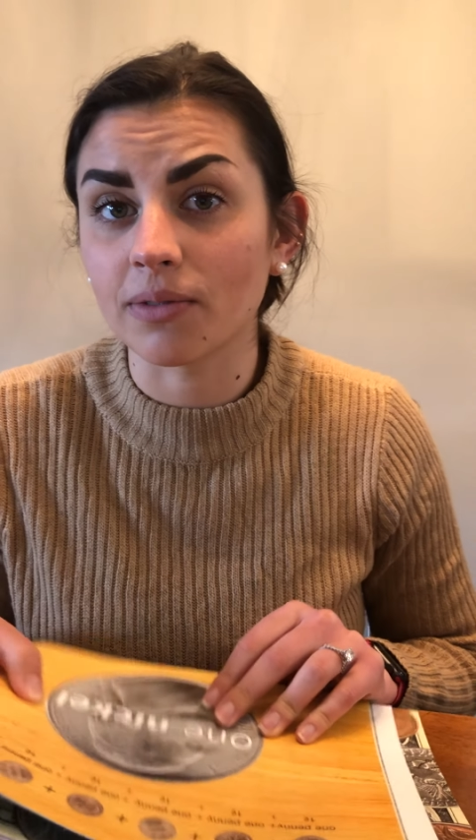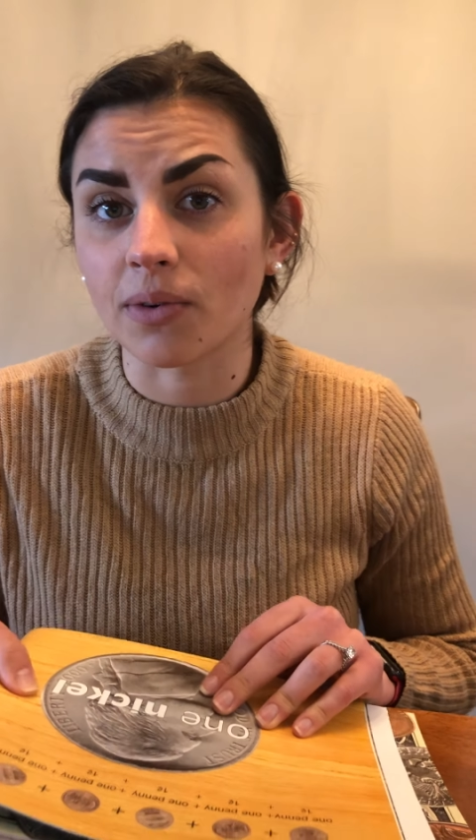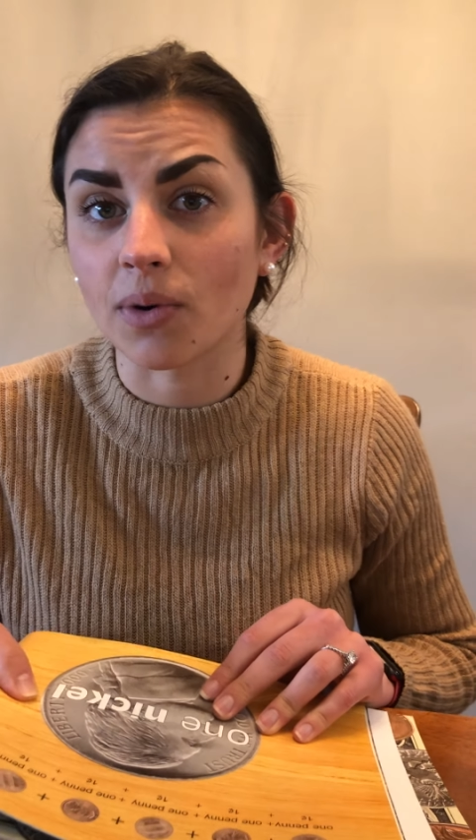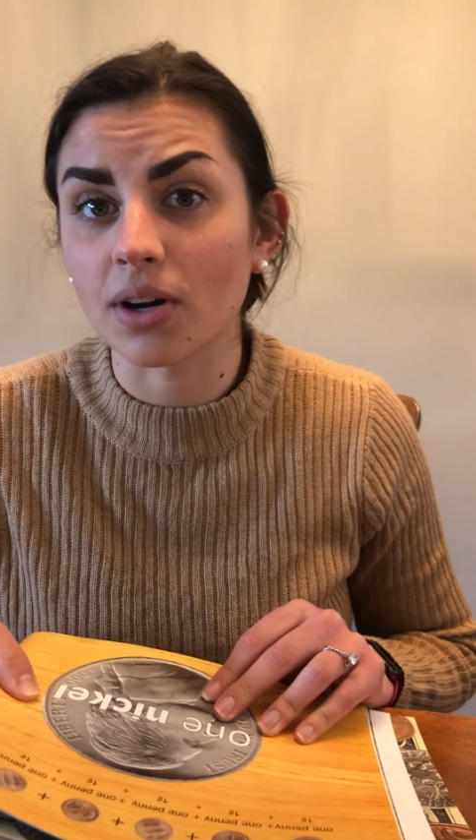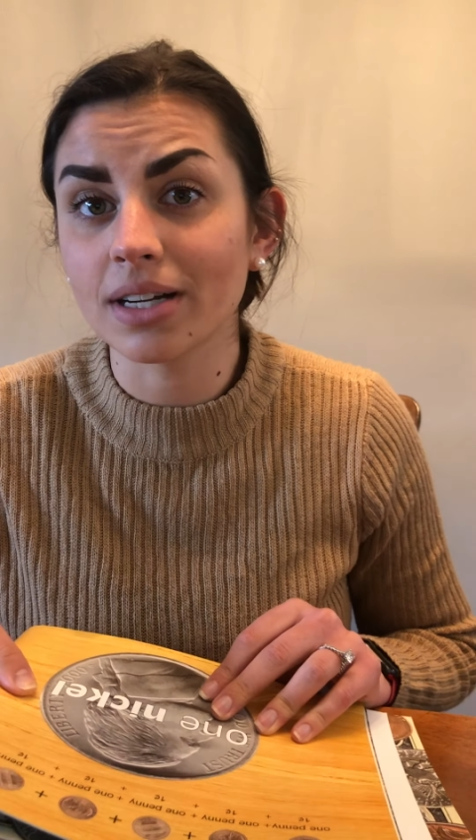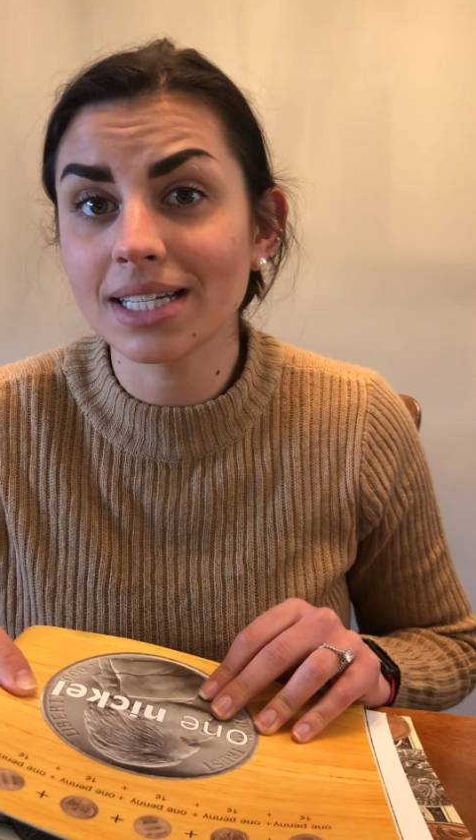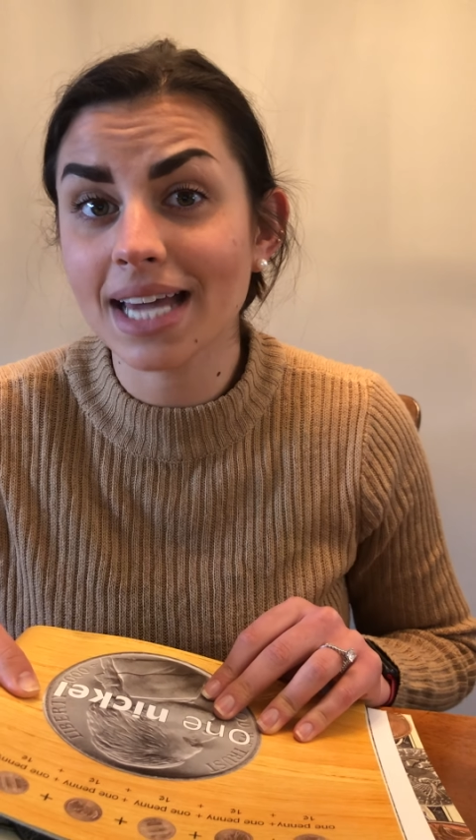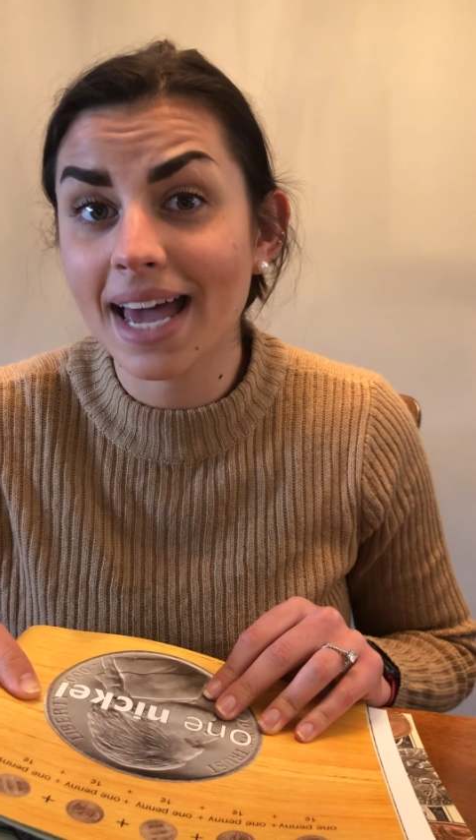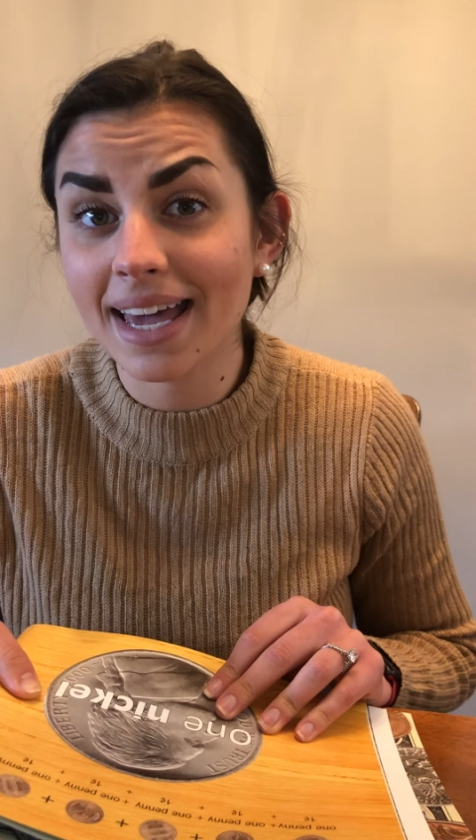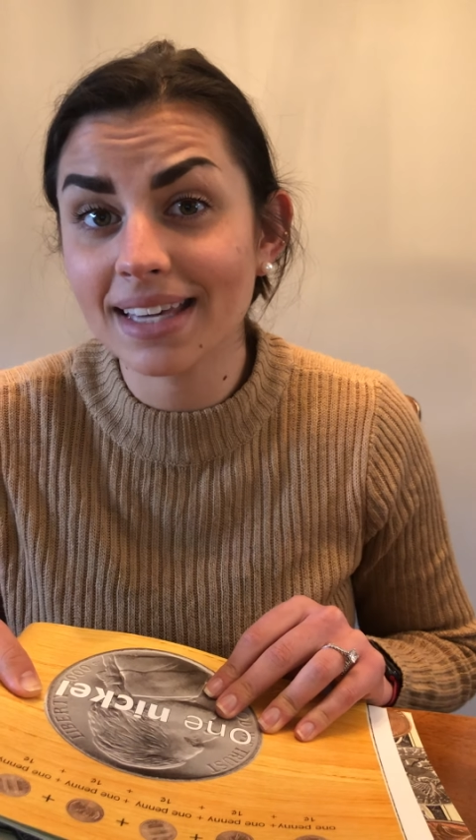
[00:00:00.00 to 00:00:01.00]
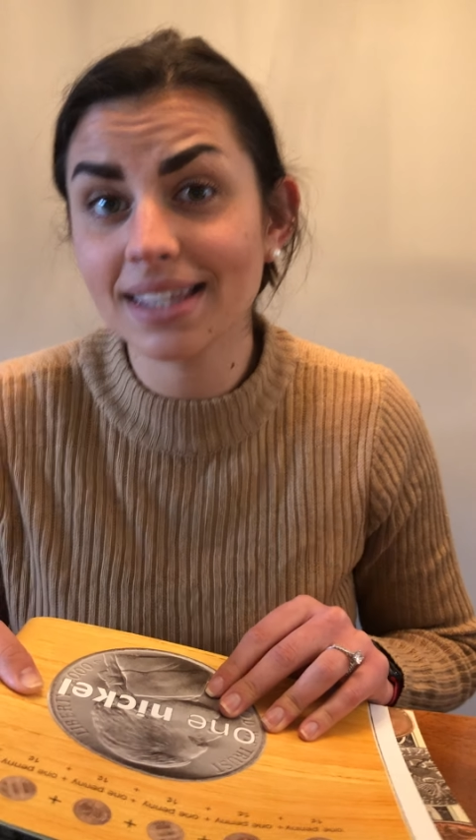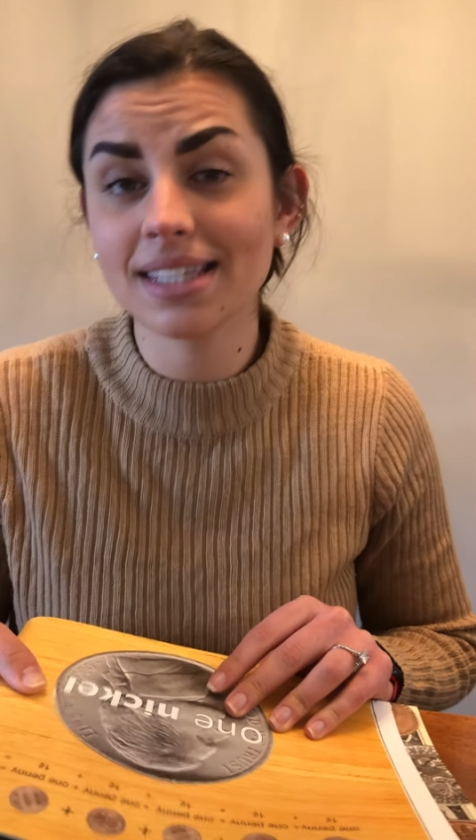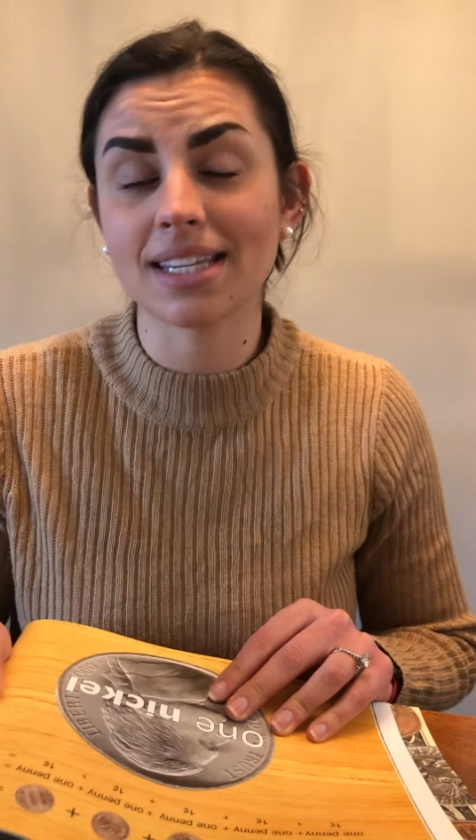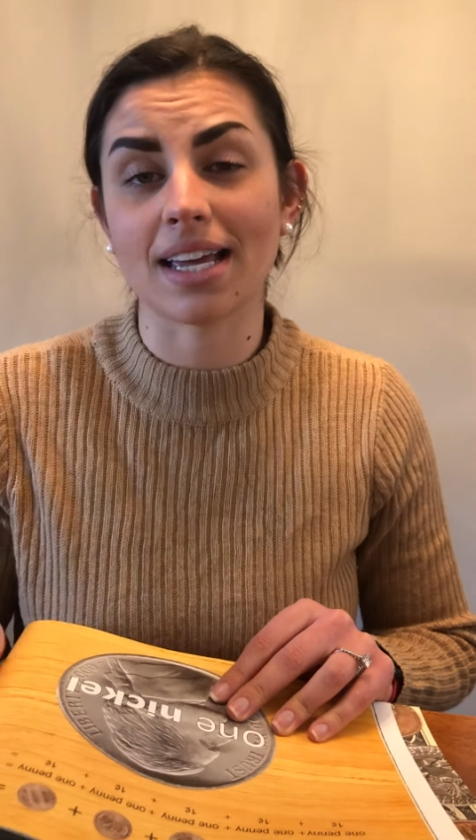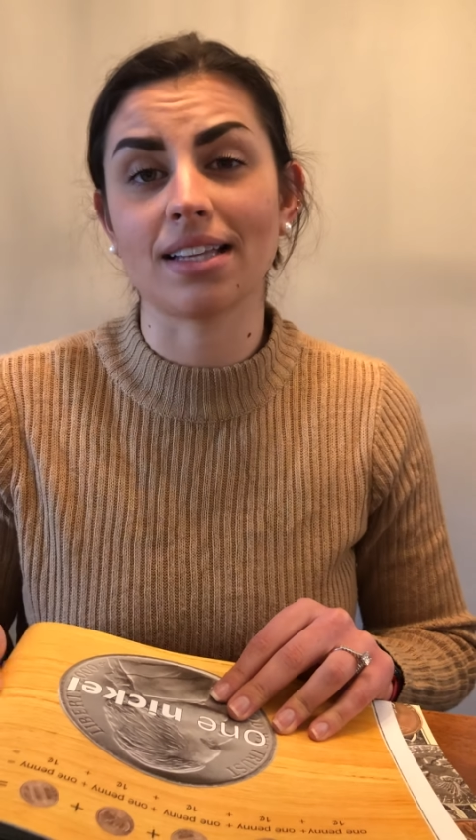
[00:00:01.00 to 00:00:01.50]
for 10
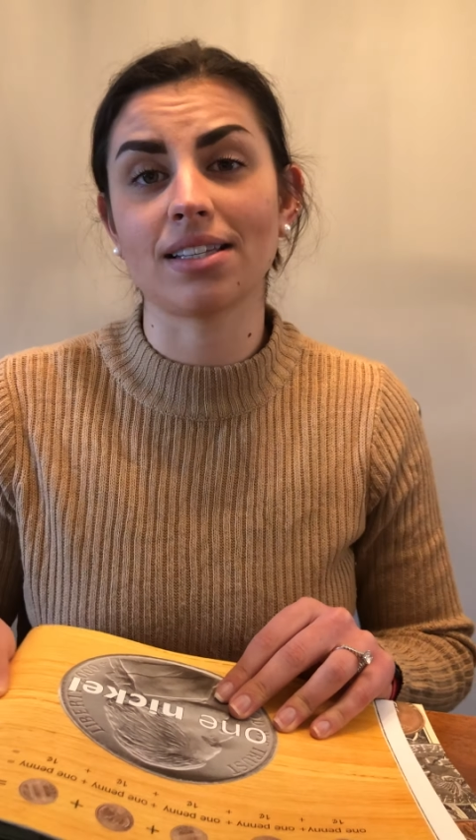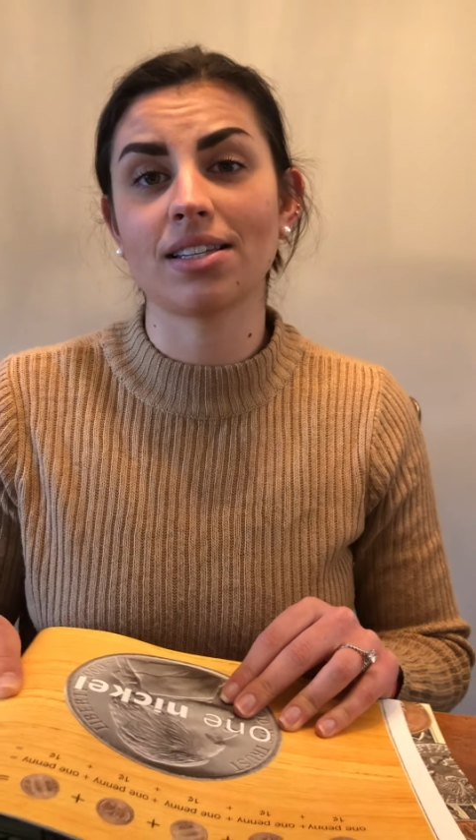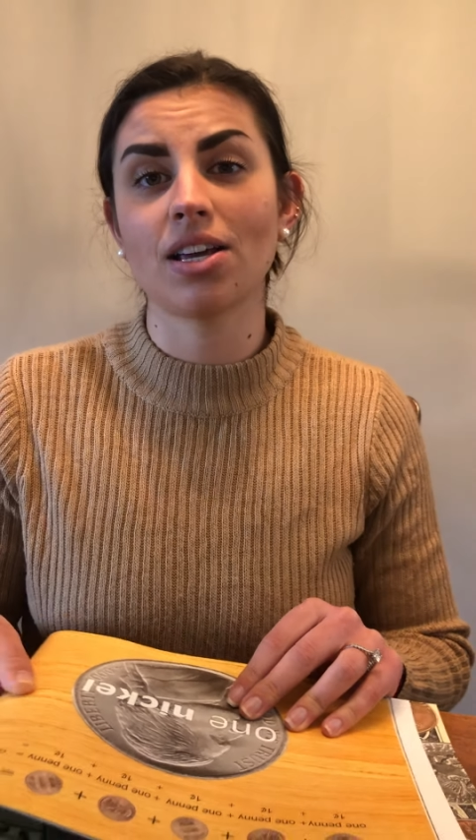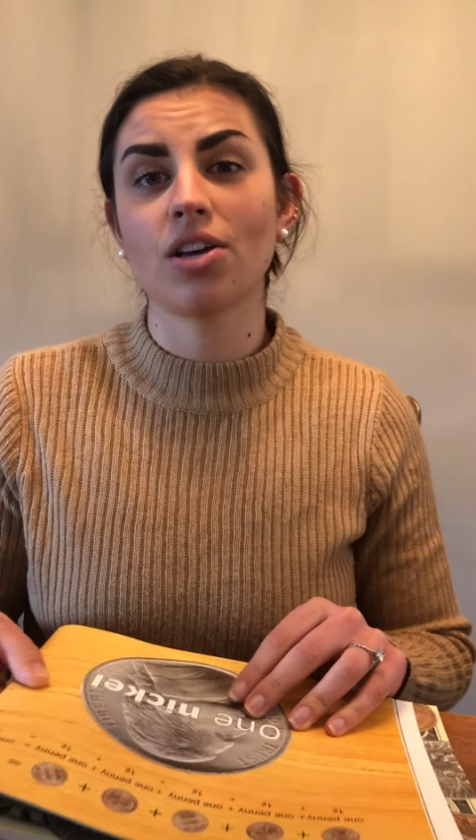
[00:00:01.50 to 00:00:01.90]
cents.